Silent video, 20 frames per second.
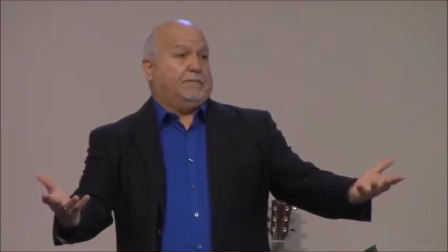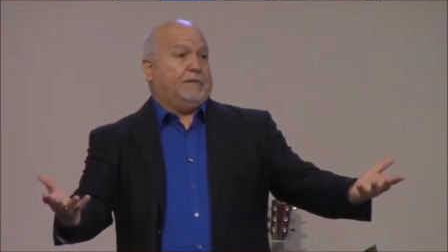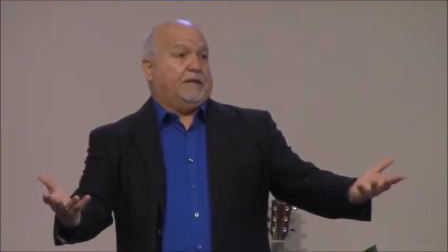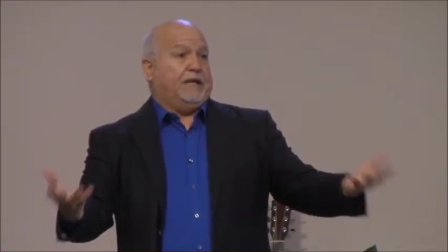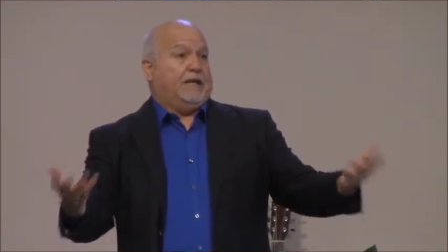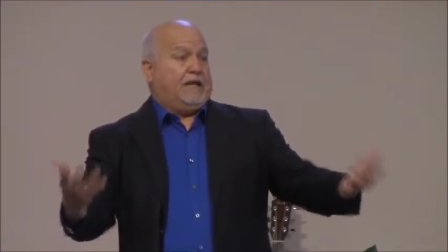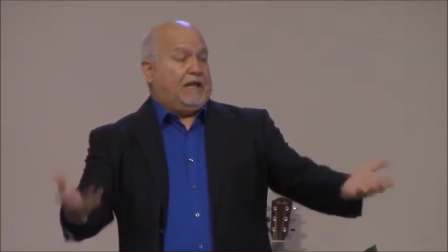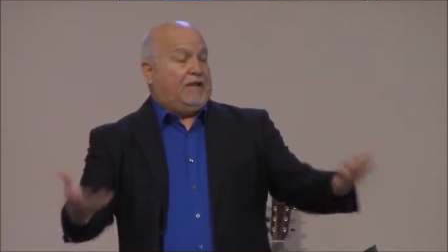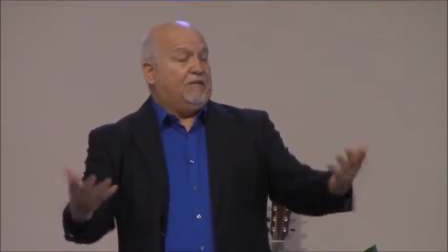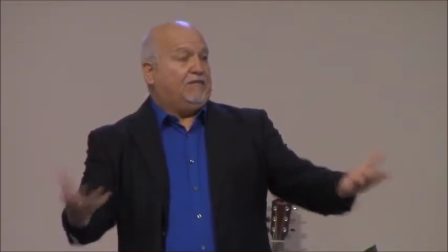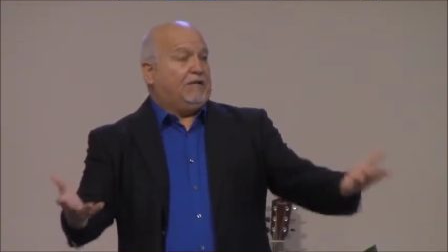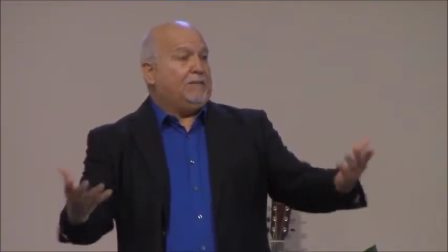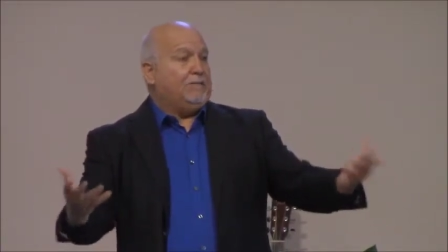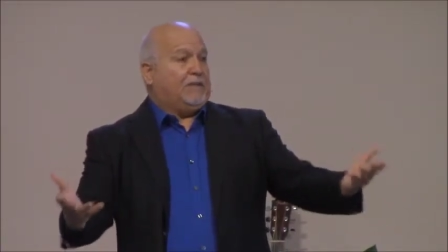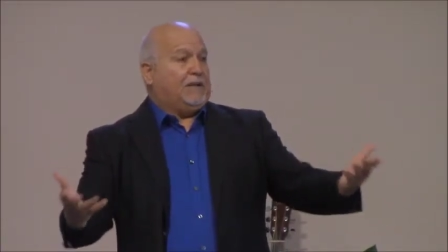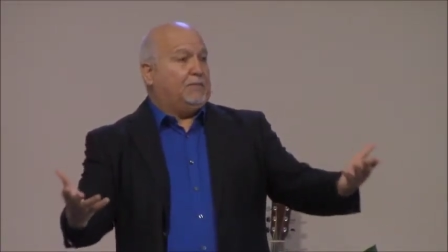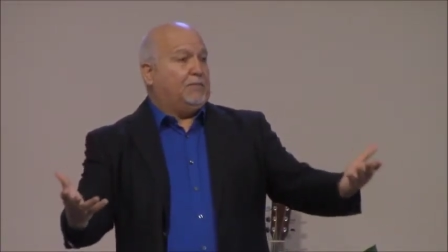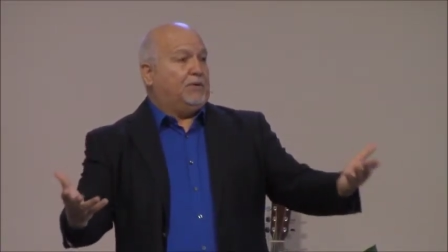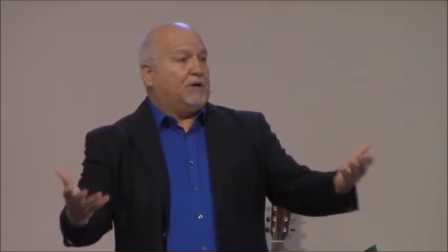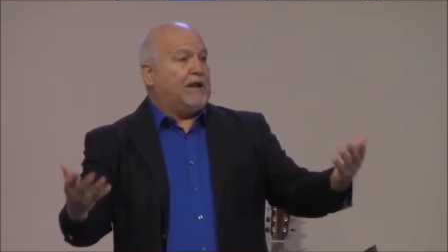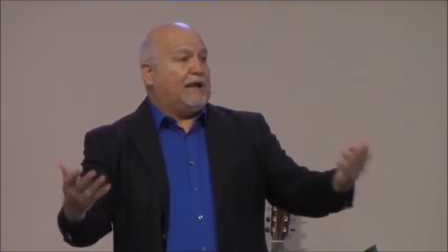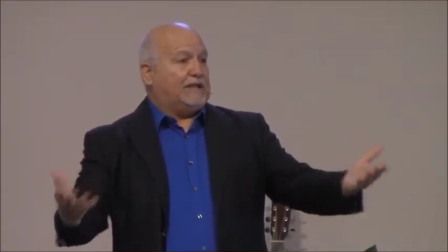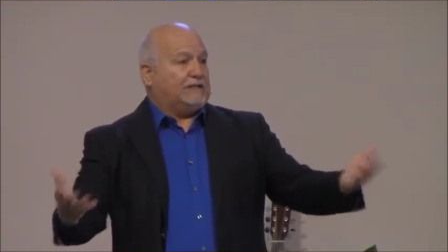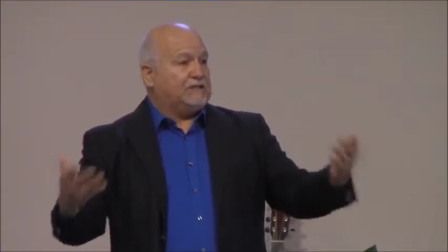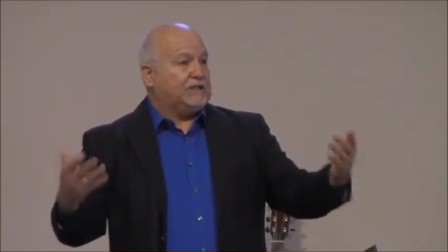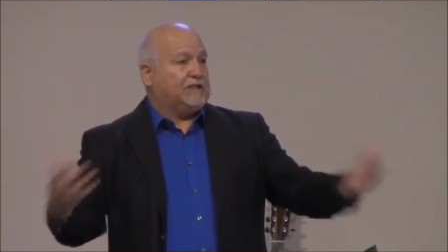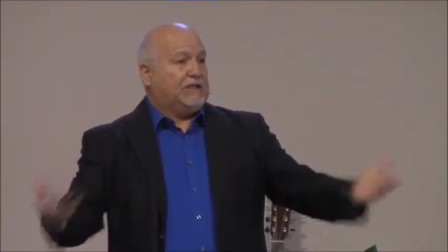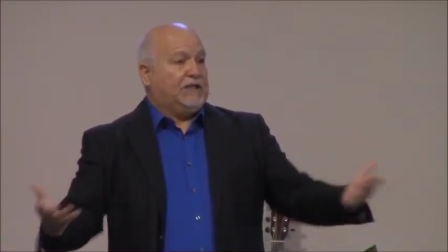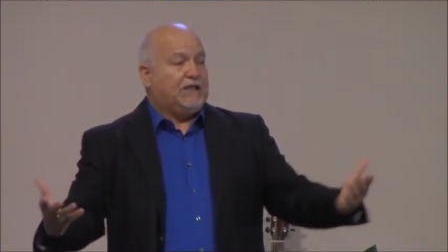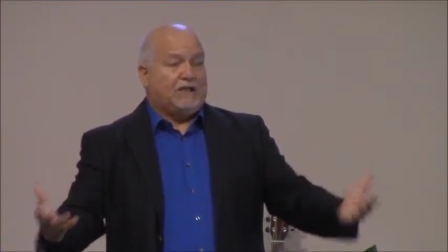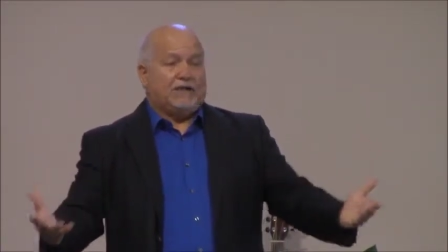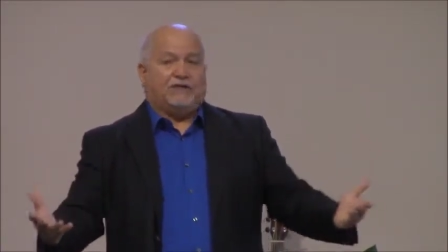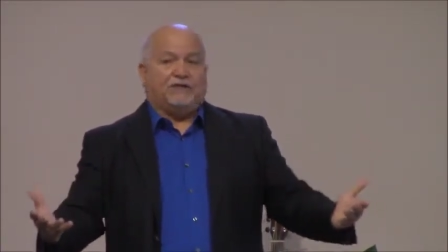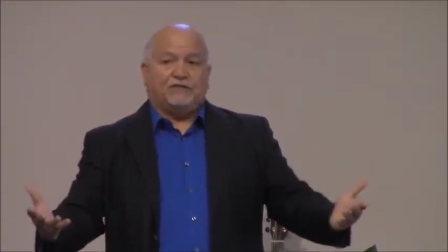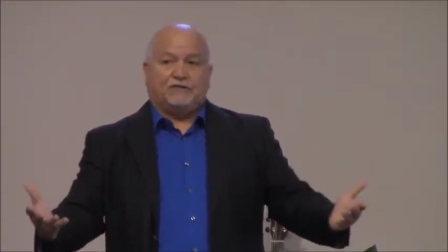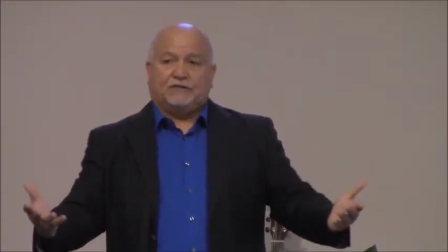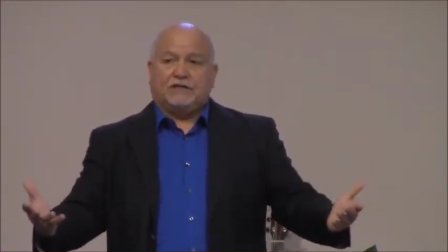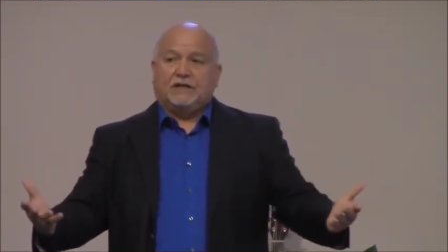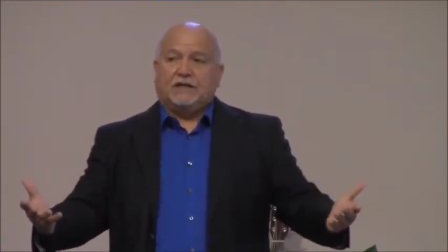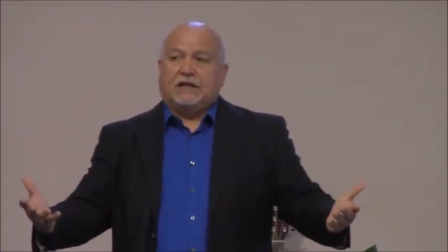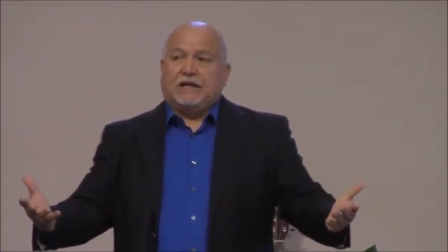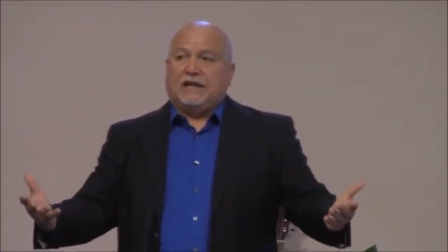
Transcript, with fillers: And every member has a gift,